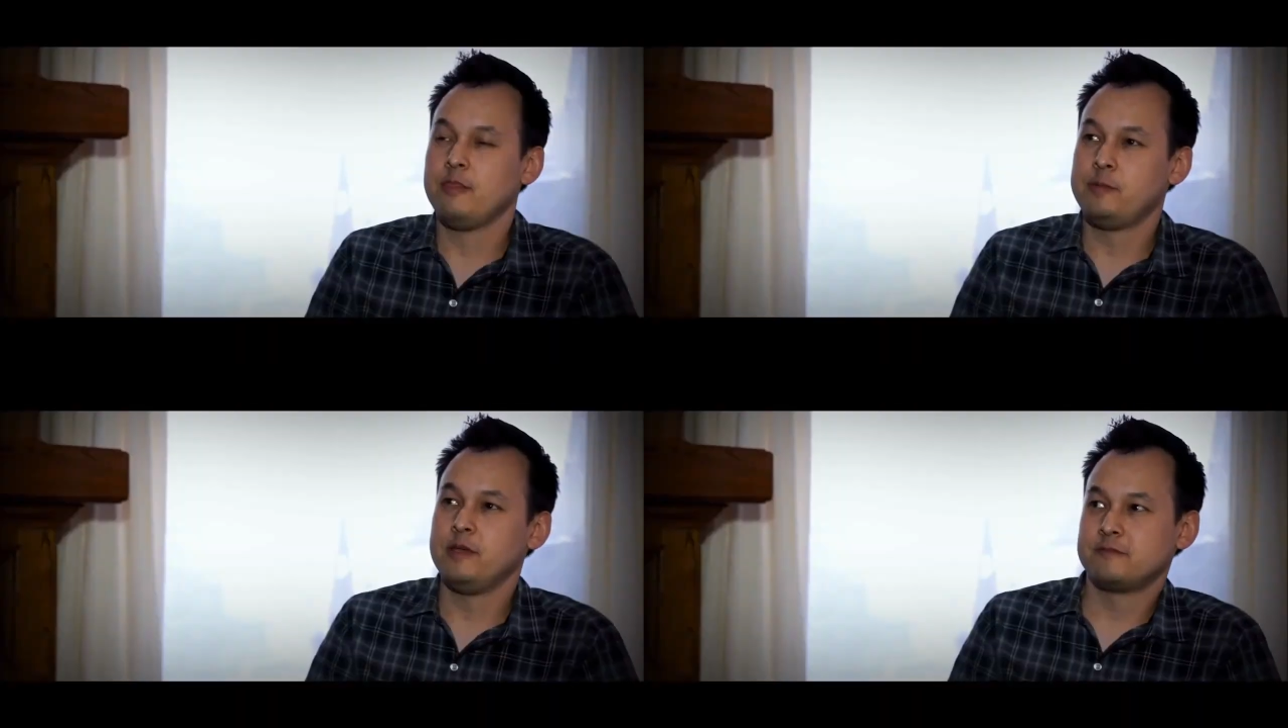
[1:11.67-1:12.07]

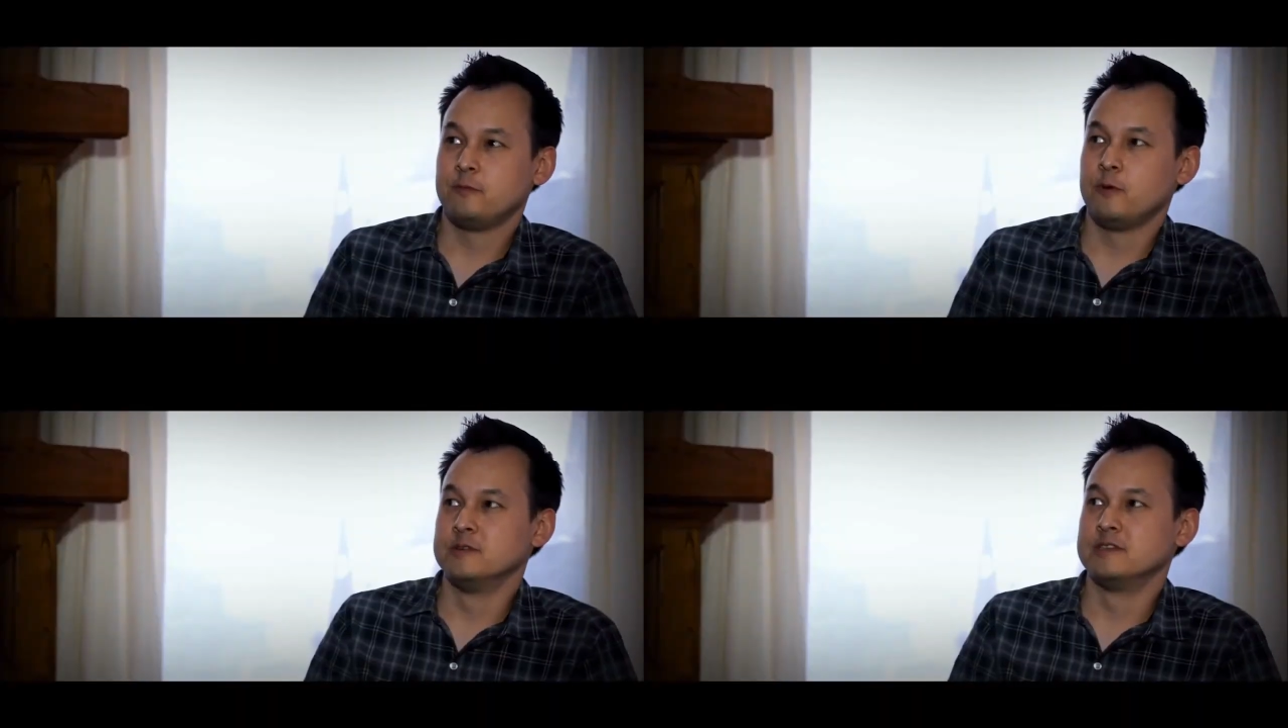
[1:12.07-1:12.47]
The
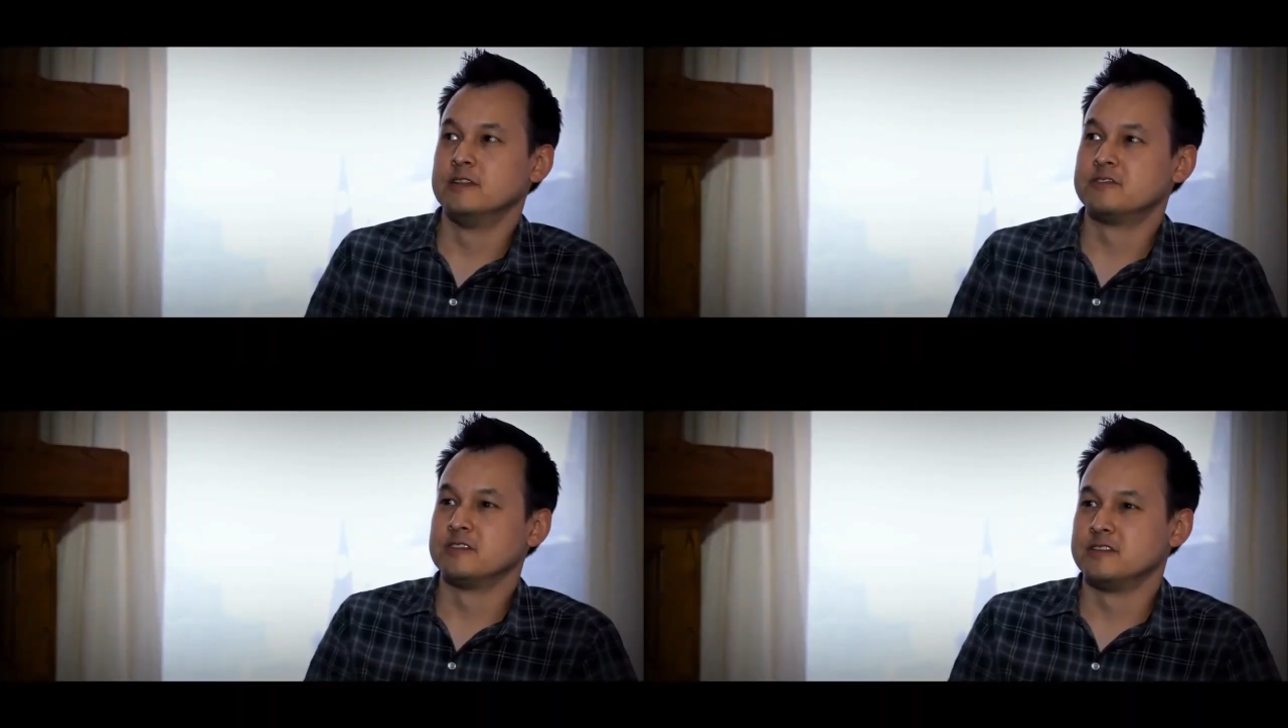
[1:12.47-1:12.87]
PS4 was an
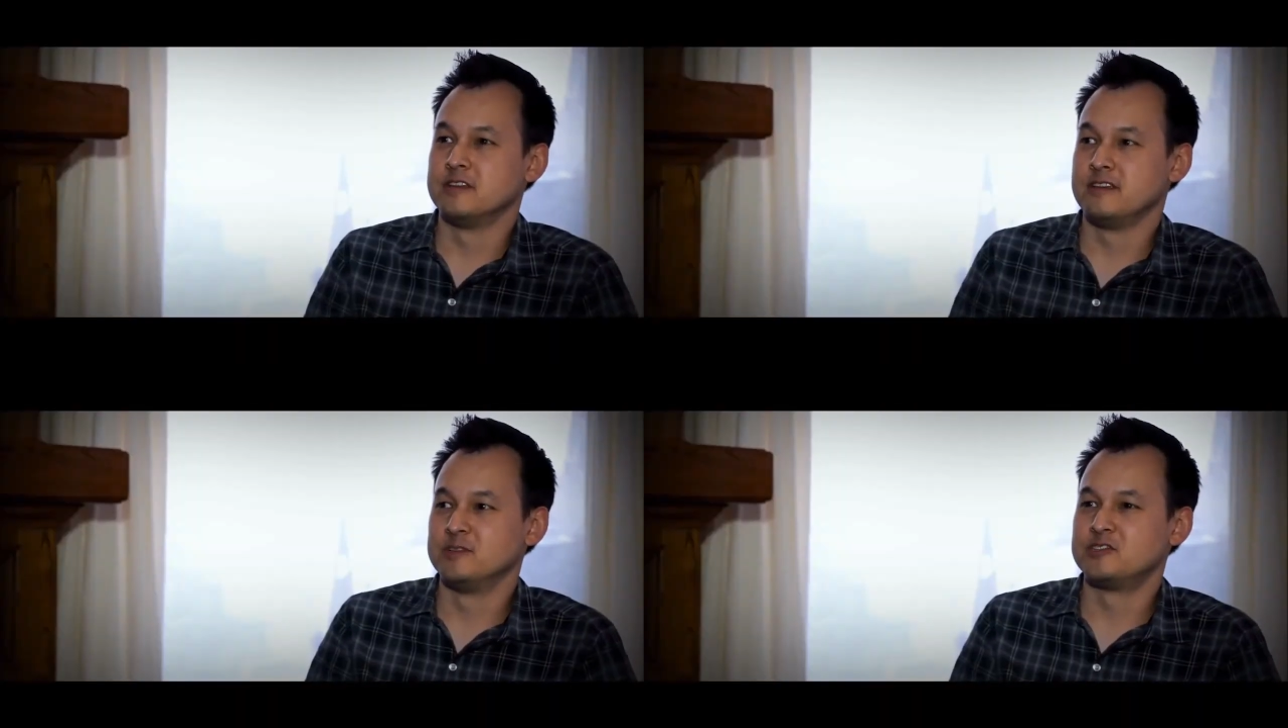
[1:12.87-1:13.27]

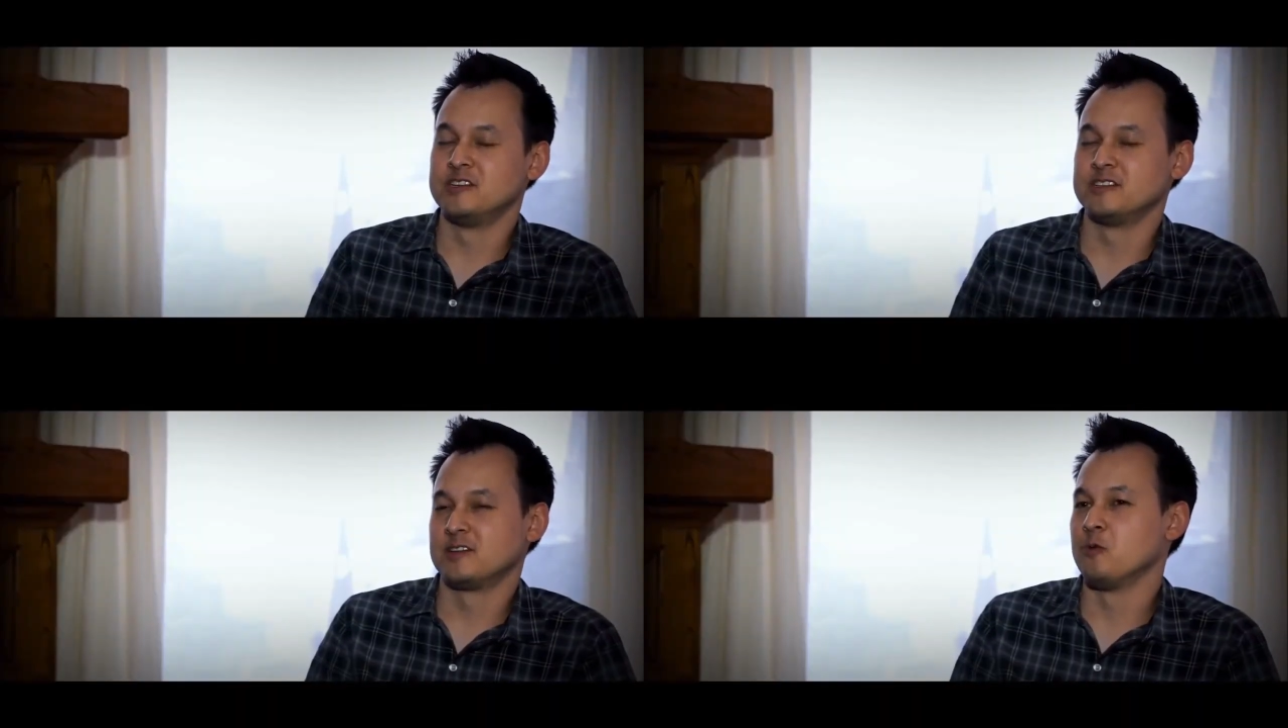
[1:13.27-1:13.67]
interesting
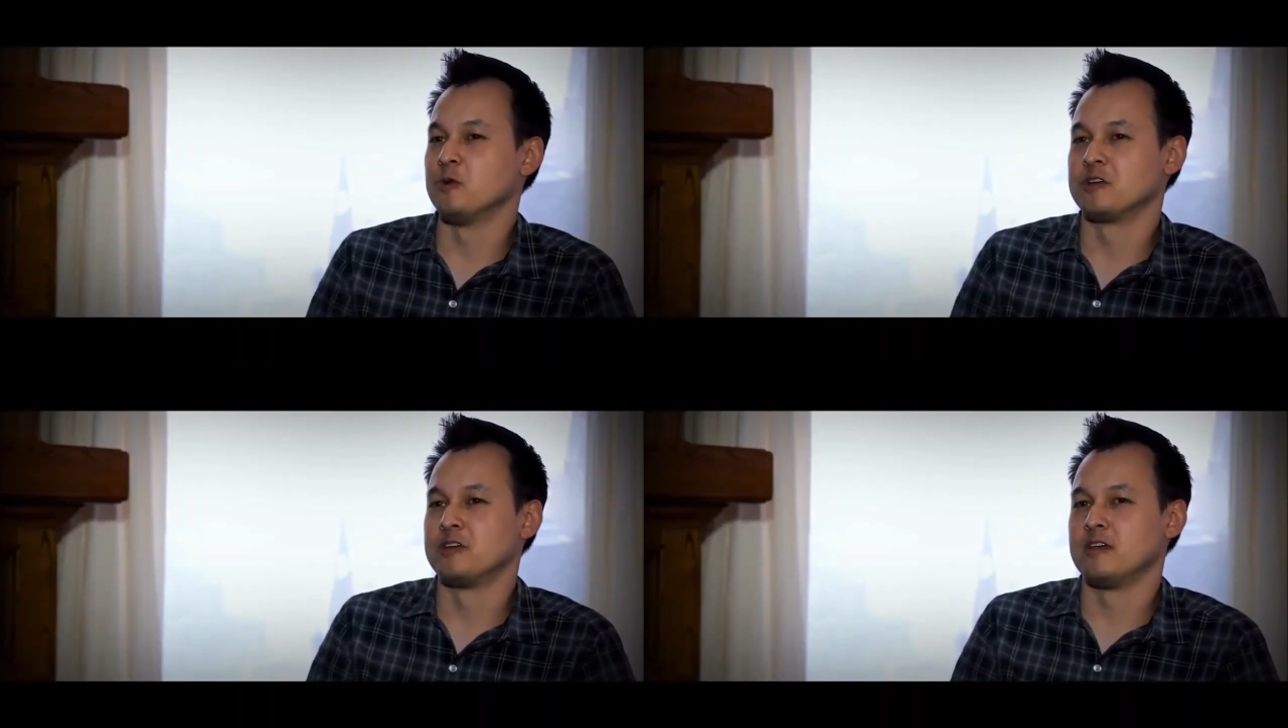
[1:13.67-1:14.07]
machine to start
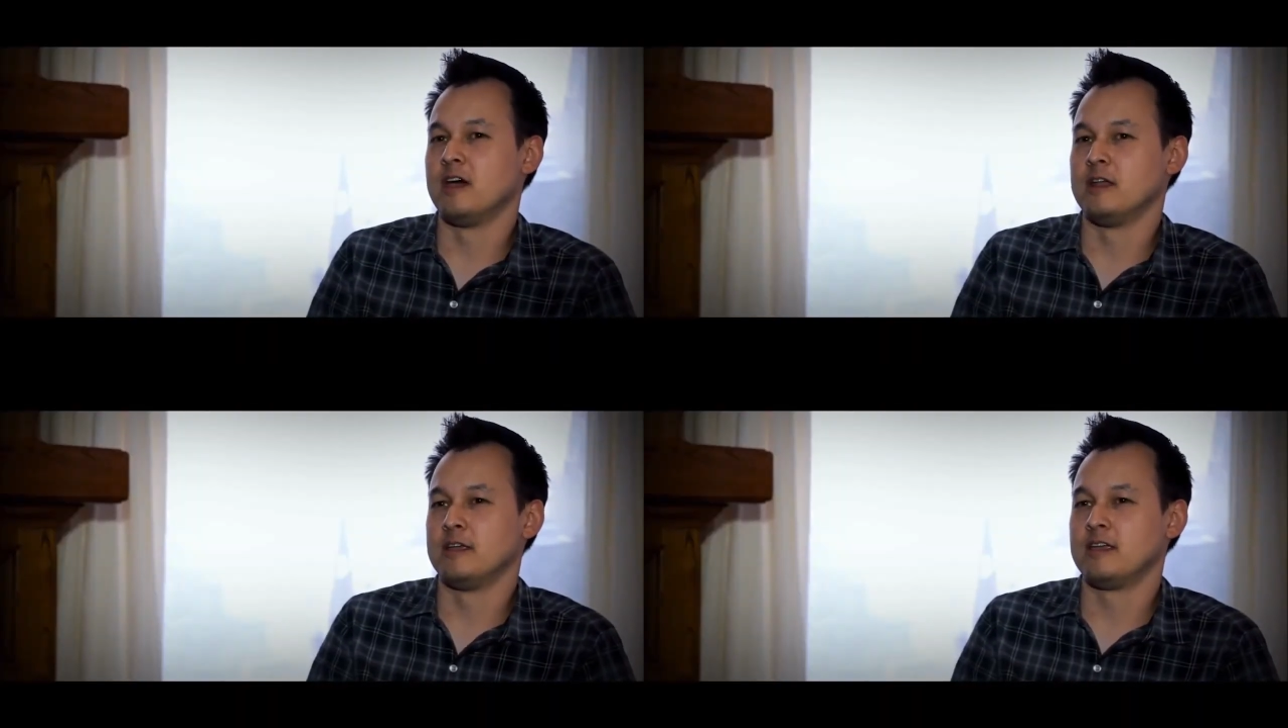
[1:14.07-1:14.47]
working
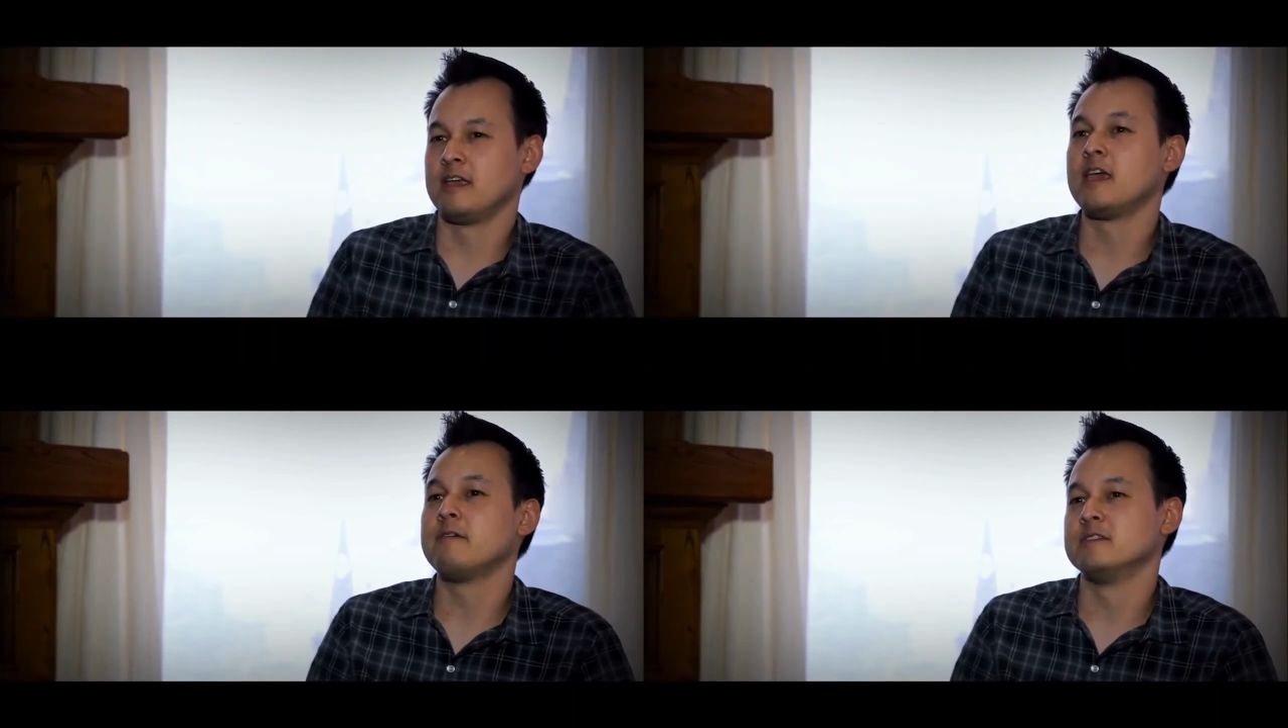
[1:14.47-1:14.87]
on.
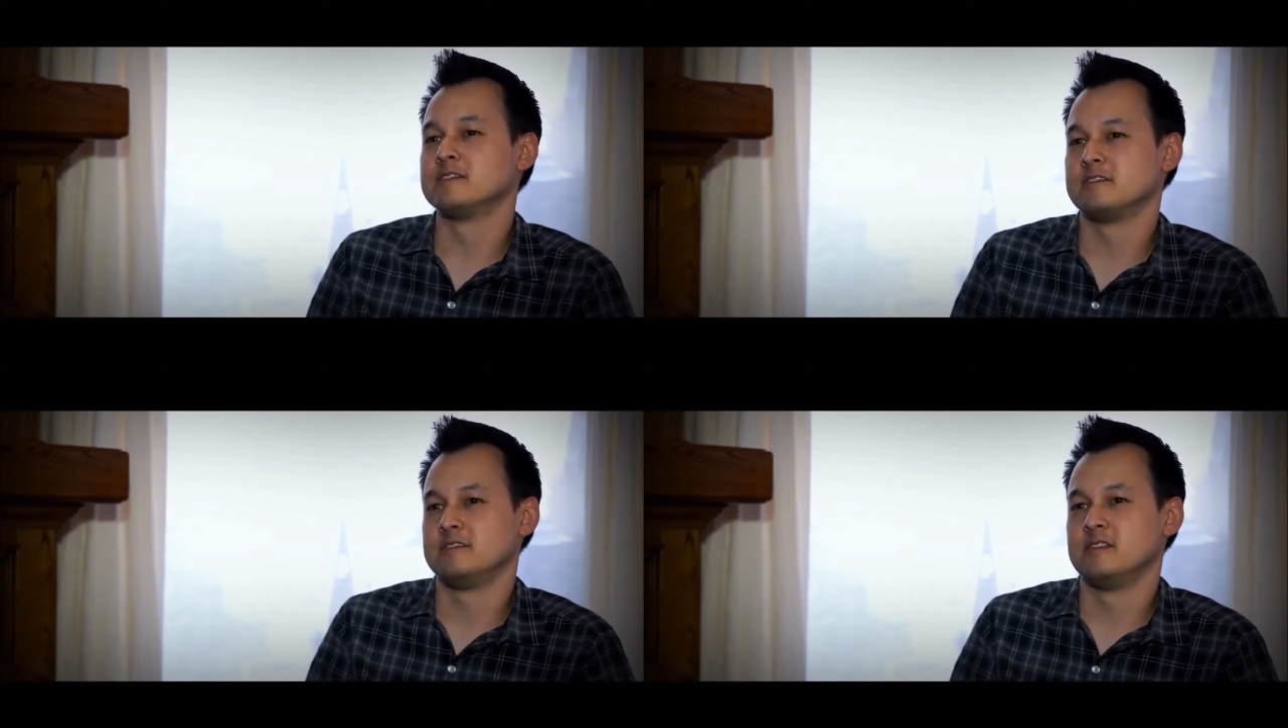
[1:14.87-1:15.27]
It gave
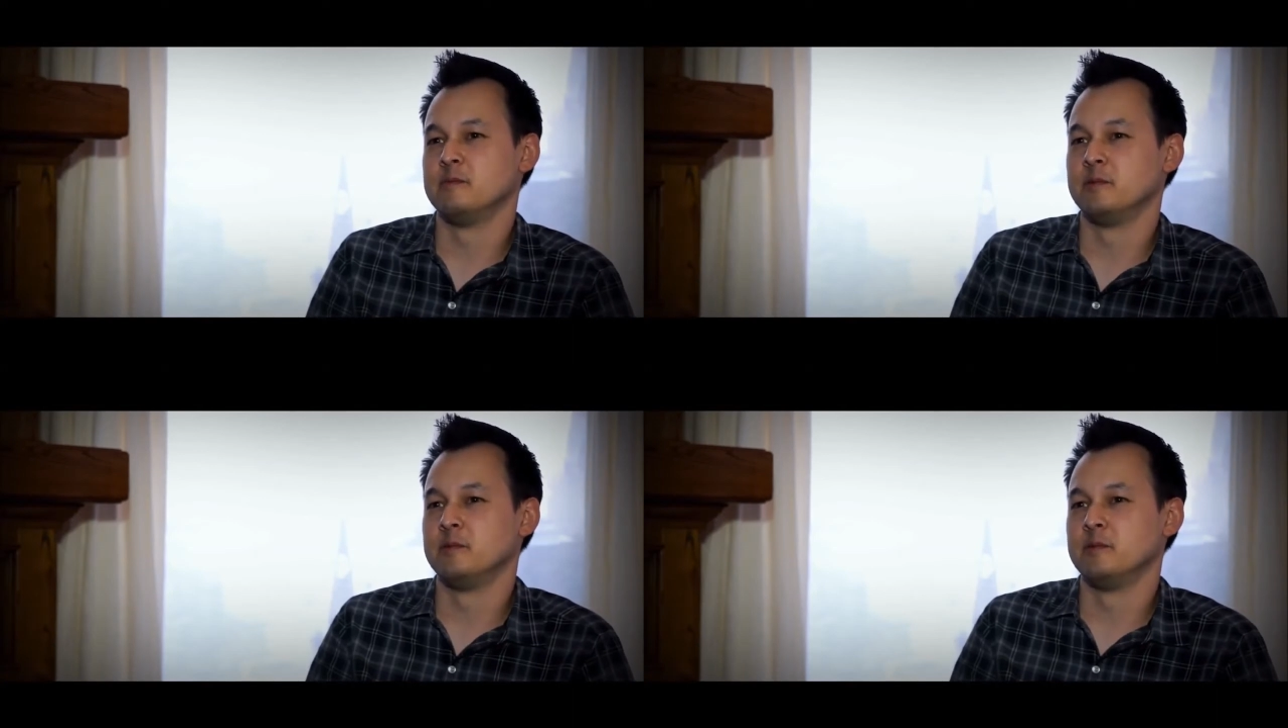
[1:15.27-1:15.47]
us the